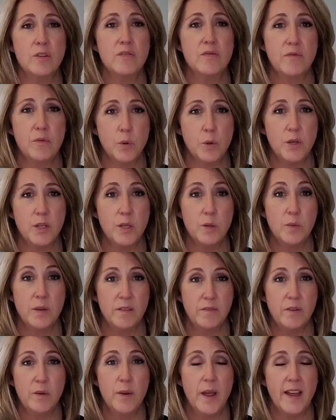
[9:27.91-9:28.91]
for you if
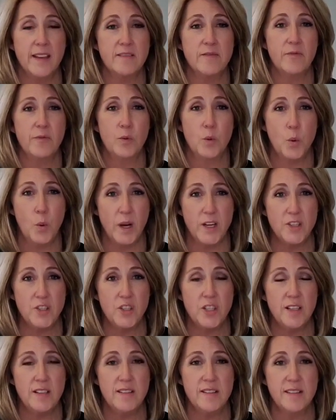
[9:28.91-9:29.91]
you have
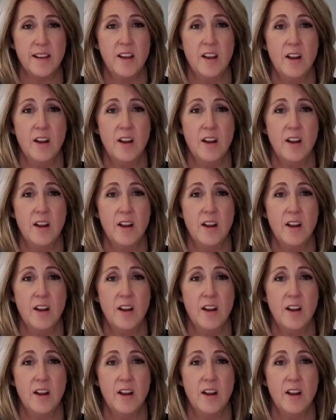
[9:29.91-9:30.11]
questions.